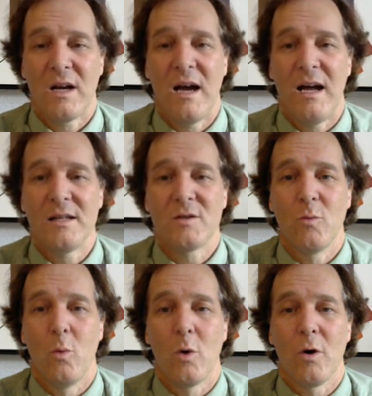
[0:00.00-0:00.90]

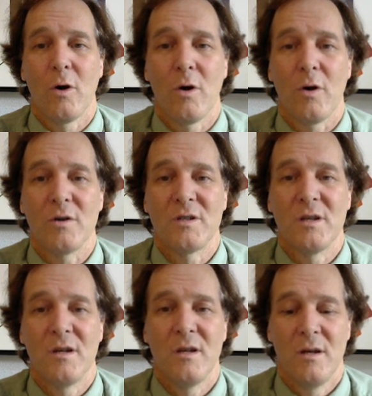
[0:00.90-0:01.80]
const
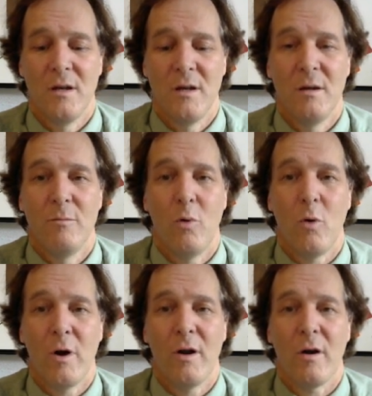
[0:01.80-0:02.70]
words
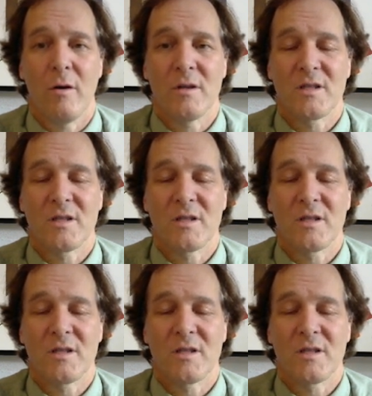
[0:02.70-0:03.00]
pointer,